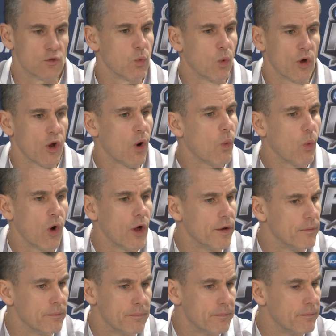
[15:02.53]
one on
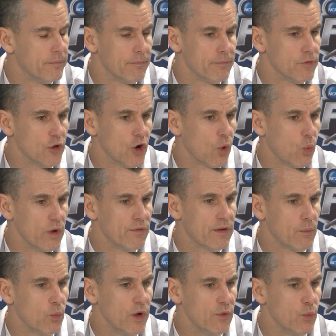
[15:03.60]
one. You know, we've
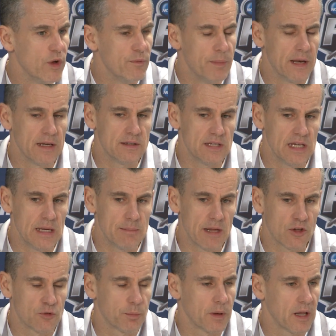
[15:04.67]
we, have we have been a team
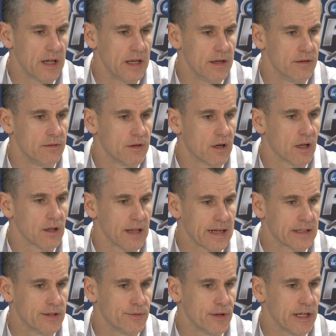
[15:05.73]
that's played
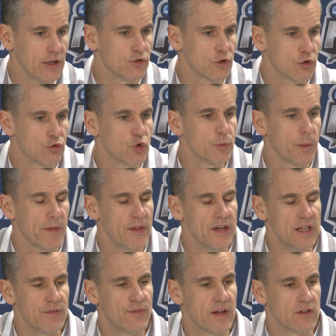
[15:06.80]
collectively as a group on the
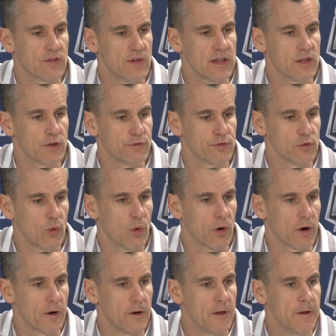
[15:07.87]
defensive end of the
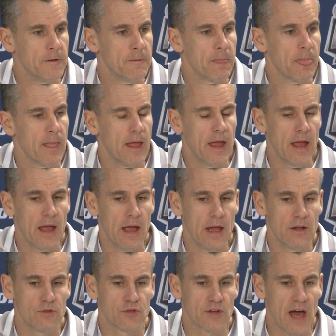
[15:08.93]
floor,
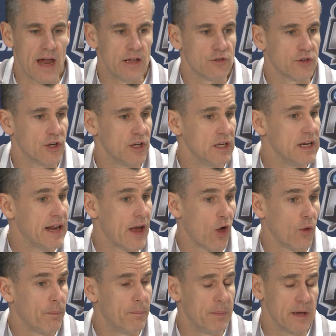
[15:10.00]
and Scottie's going to need
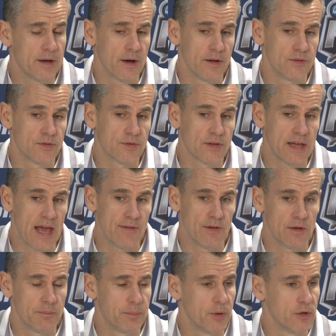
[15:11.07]
help because
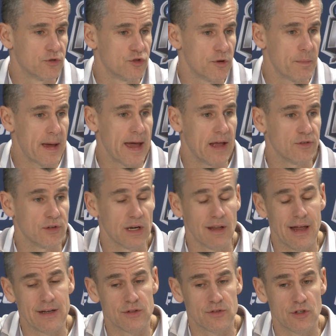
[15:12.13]
Kevin puts Shabazz in a
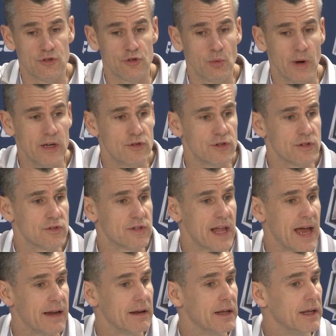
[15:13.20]
lot of situations
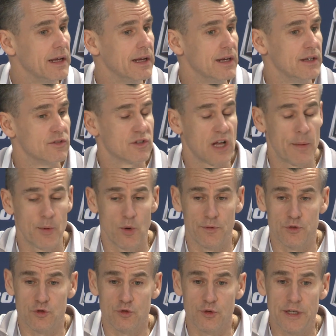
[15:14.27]
that he's coming off
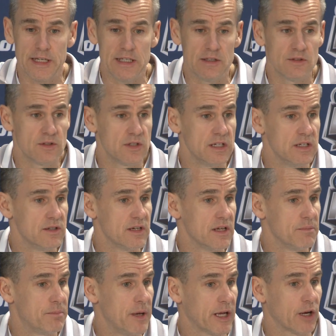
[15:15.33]
screens, he's
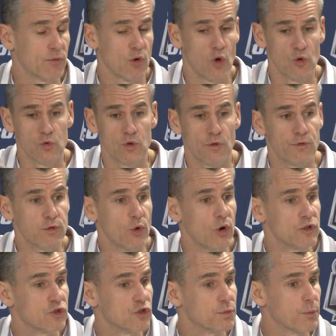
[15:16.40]
in pick and rolls with the
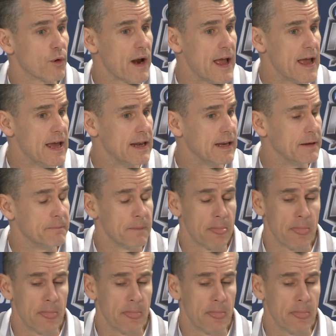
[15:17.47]
floor spread, and